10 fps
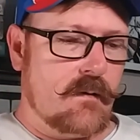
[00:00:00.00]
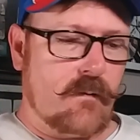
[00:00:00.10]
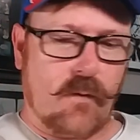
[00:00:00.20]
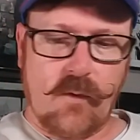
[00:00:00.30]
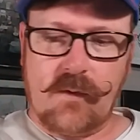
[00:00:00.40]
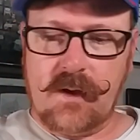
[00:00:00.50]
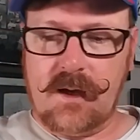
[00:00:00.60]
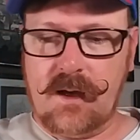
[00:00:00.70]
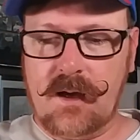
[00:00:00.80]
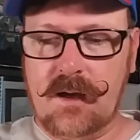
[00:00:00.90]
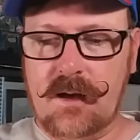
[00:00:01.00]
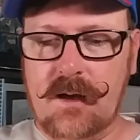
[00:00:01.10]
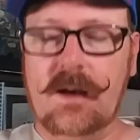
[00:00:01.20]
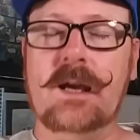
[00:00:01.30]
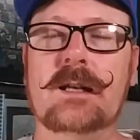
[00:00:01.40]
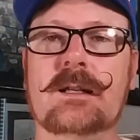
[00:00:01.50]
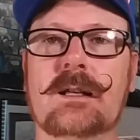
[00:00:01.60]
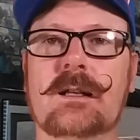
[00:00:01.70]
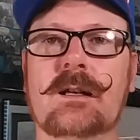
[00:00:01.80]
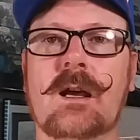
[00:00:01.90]
for the
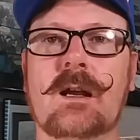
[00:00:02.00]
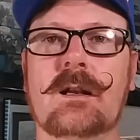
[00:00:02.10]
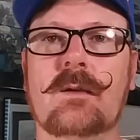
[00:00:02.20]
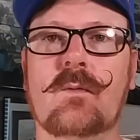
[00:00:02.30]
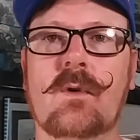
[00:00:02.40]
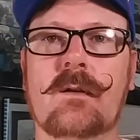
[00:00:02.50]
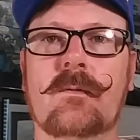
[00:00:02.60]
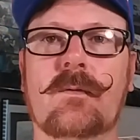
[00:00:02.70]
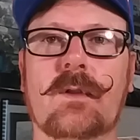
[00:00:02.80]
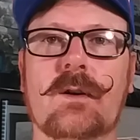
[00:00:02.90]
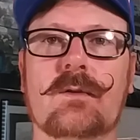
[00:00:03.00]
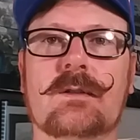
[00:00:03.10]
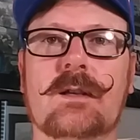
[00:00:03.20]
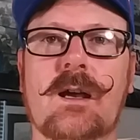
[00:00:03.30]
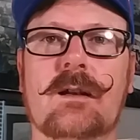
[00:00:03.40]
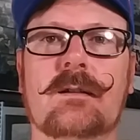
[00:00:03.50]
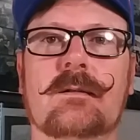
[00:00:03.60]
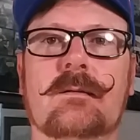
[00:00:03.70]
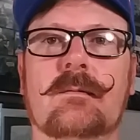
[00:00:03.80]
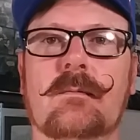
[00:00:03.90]
1991 Fleer set.
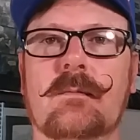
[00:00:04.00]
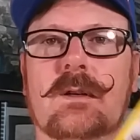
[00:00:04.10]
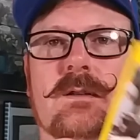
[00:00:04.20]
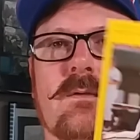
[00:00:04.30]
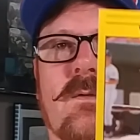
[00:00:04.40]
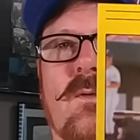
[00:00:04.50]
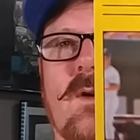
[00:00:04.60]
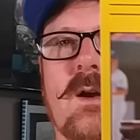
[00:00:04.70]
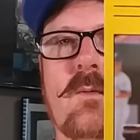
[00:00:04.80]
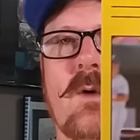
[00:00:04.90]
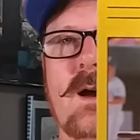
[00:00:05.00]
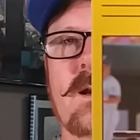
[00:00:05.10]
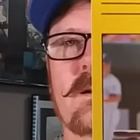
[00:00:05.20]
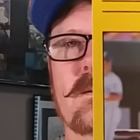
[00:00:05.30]
Mr. Frank White.